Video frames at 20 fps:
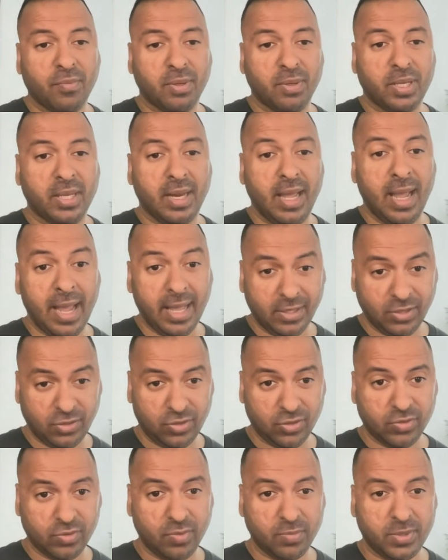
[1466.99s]
get
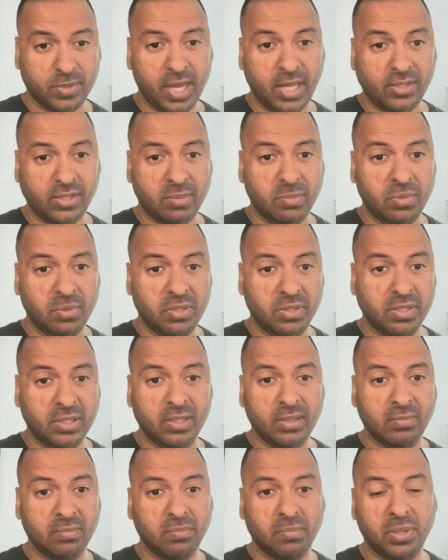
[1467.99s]
answers from chat
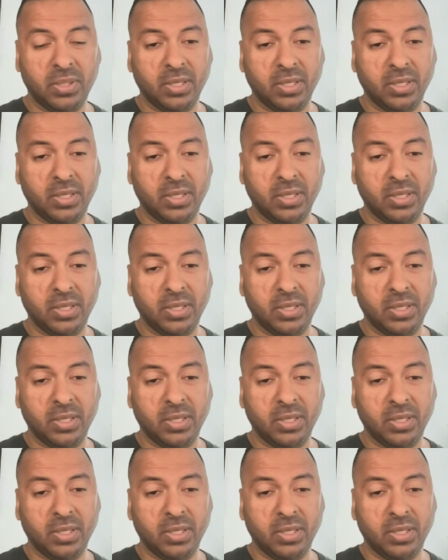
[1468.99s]
gpt,